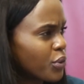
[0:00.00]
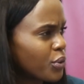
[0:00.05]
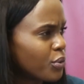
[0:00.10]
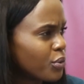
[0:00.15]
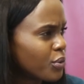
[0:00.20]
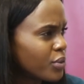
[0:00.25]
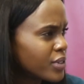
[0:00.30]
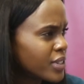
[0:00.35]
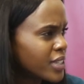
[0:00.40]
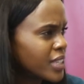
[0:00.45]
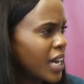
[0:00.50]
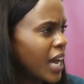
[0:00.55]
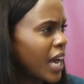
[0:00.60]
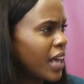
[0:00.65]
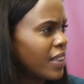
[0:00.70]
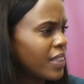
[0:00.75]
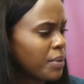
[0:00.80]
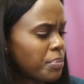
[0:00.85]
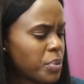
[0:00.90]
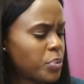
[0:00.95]
you.
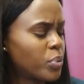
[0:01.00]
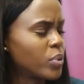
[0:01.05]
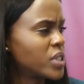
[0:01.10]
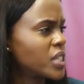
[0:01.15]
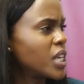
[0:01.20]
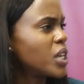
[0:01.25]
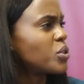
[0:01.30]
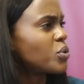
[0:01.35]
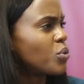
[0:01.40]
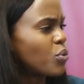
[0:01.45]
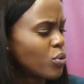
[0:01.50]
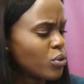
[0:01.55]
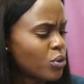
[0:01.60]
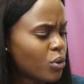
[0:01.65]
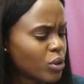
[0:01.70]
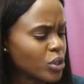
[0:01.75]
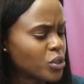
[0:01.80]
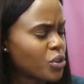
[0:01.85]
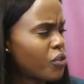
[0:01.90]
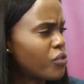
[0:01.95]
Other people say it's good
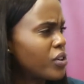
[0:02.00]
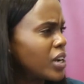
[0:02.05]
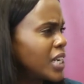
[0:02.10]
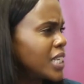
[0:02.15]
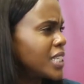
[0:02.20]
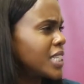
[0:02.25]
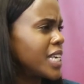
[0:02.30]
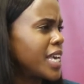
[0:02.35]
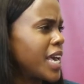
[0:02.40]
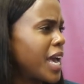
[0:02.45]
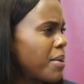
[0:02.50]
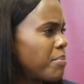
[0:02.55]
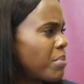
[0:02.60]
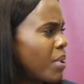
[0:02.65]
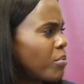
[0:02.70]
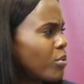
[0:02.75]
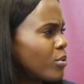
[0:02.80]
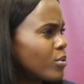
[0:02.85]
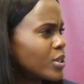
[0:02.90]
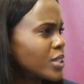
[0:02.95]
because you're releasing air
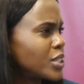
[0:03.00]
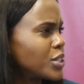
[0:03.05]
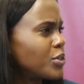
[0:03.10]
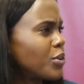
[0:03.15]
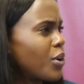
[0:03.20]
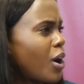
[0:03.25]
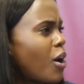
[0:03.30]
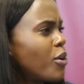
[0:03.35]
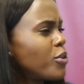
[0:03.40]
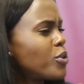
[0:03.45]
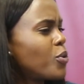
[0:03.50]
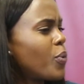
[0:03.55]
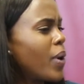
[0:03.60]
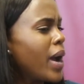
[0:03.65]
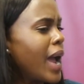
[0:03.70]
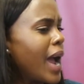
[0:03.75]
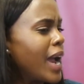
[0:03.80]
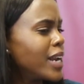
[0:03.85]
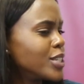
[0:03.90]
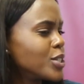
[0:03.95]
bubbles. You know, how do
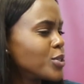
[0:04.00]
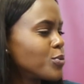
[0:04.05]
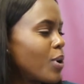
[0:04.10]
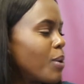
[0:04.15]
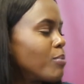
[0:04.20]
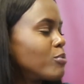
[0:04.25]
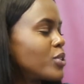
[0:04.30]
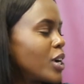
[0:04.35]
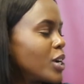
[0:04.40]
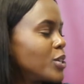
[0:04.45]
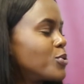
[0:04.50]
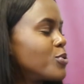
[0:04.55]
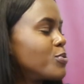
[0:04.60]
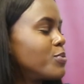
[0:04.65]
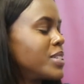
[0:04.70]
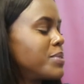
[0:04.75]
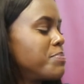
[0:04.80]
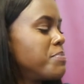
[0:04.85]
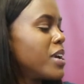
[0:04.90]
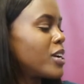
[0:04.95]
I'm trying to
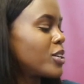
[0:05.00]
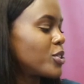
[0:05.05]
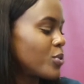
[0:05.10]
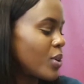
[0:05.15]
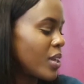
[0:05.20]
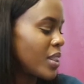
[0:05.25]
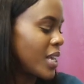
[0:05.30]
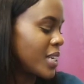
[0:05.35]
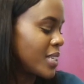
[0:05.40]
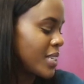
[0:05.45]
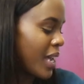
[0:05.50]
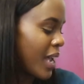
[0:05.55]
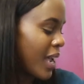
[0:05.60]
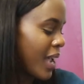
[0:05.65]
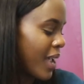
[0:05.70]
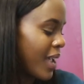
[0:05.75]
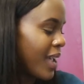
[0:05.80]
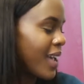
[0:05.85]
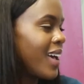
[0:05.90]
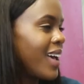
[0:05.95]
make sure that
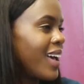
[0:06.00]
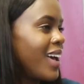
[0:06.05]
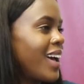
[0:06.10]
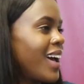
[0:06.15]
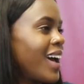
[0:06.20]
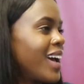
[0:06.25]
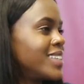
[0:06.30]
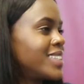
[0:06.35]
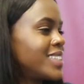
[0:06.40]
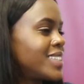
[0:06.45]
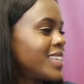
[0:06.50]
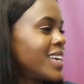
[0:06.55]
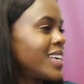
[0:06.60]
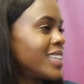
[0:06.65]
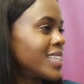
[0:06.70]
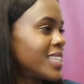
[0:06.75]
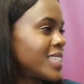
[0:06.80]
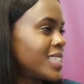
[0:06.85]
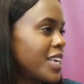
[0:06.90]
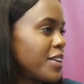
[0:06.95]
I stay
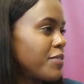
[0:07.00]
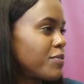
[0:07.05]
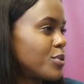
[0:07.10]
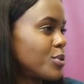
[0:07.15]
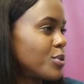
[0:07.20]
in the safe